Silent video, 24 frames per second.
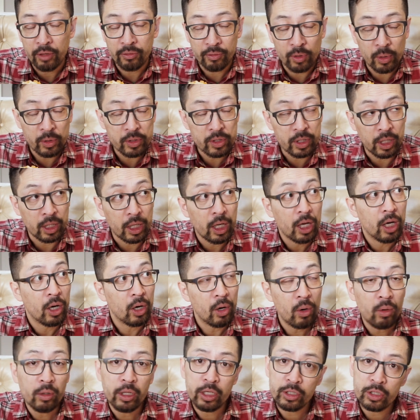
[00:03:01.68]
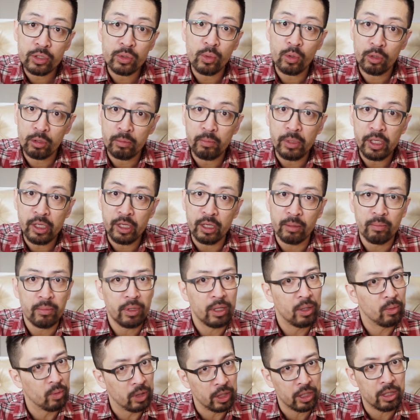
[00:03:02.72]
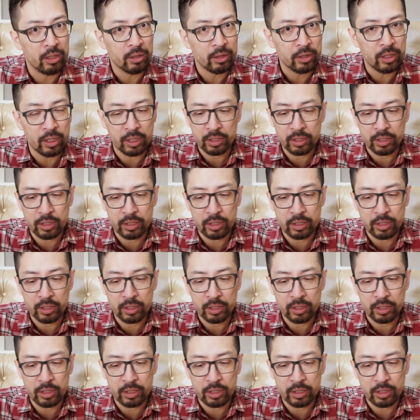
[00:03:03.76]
Flo said, oh, let's just order medium. It would have killed